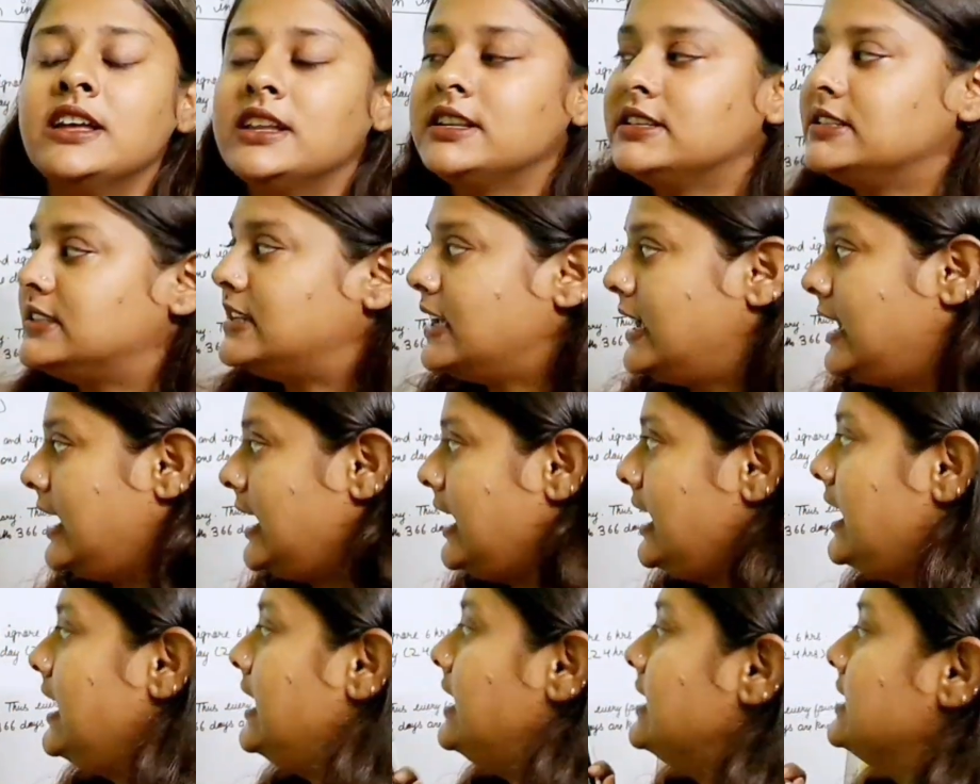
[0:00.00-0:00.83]

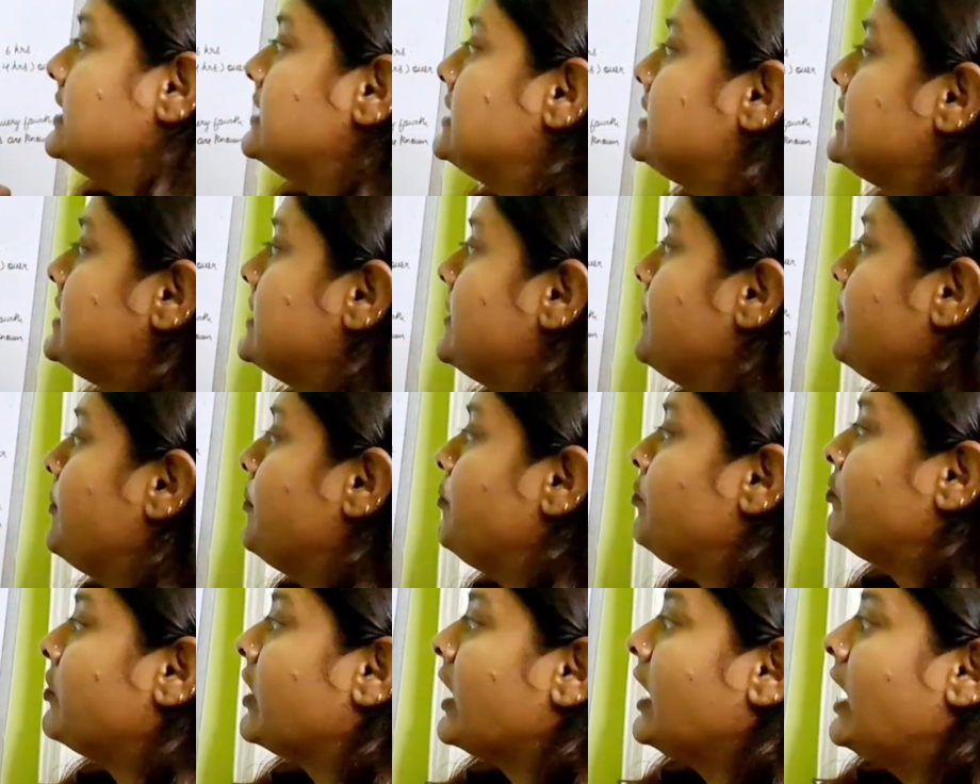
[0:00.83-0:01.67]
days.
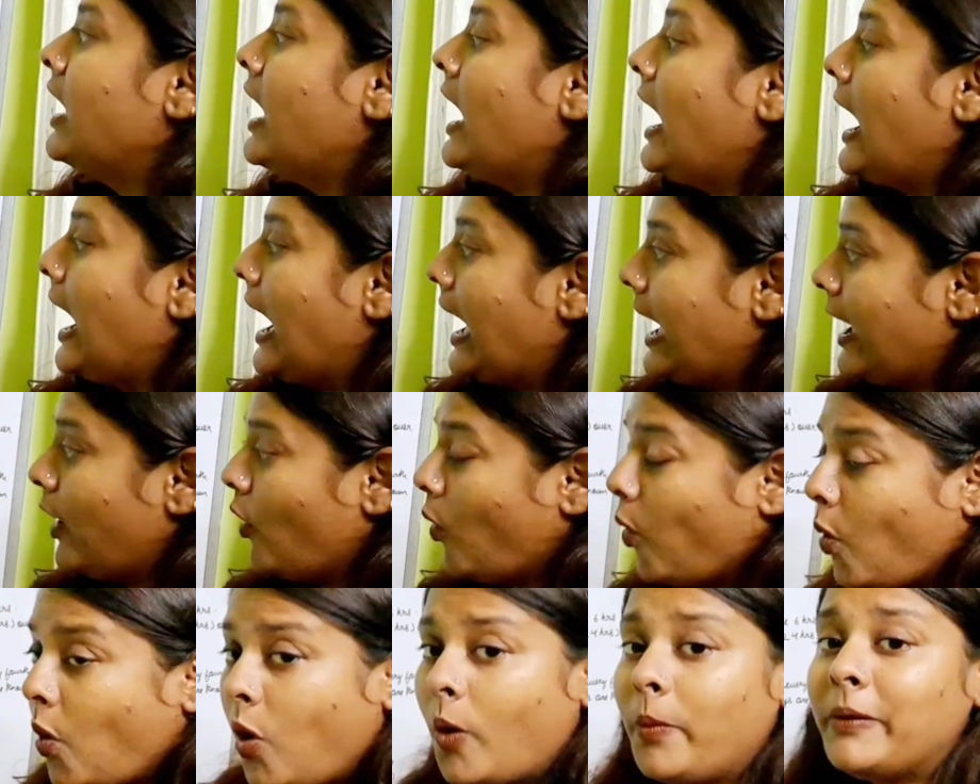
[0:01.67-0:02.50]
I
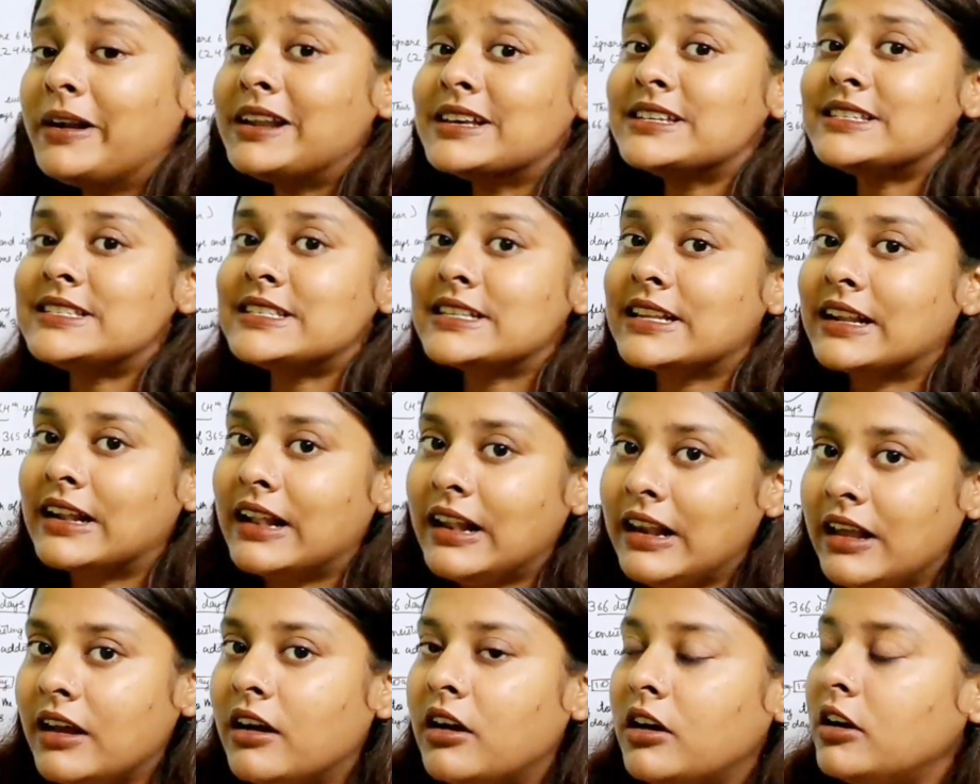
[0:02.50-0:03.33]
hope it is
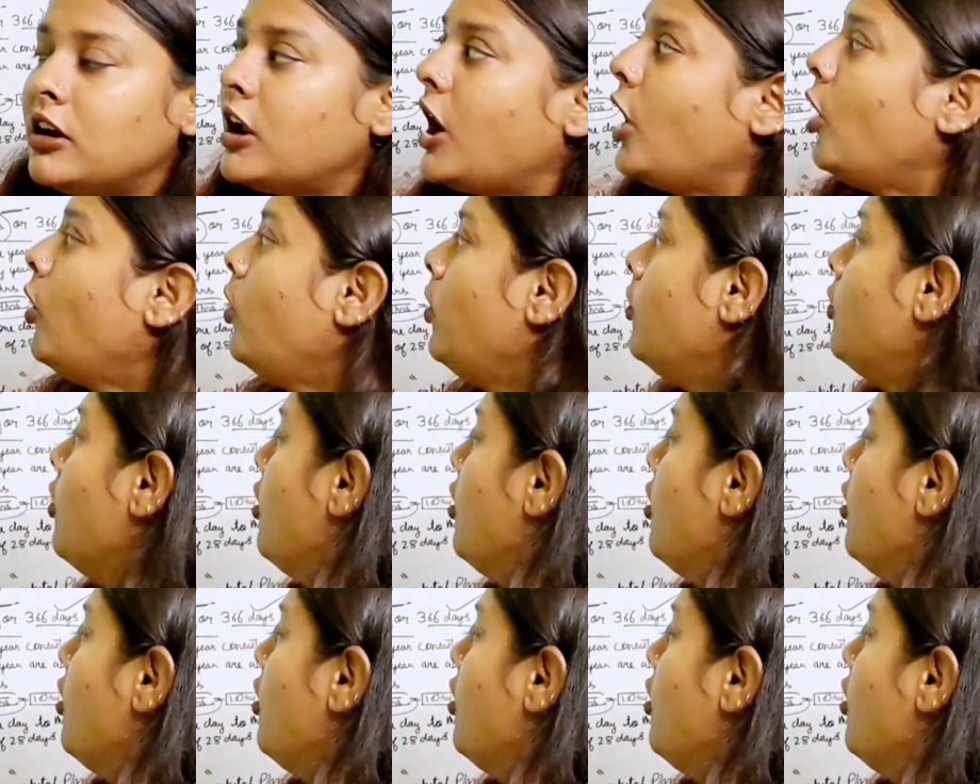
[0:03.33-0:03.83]
clear now.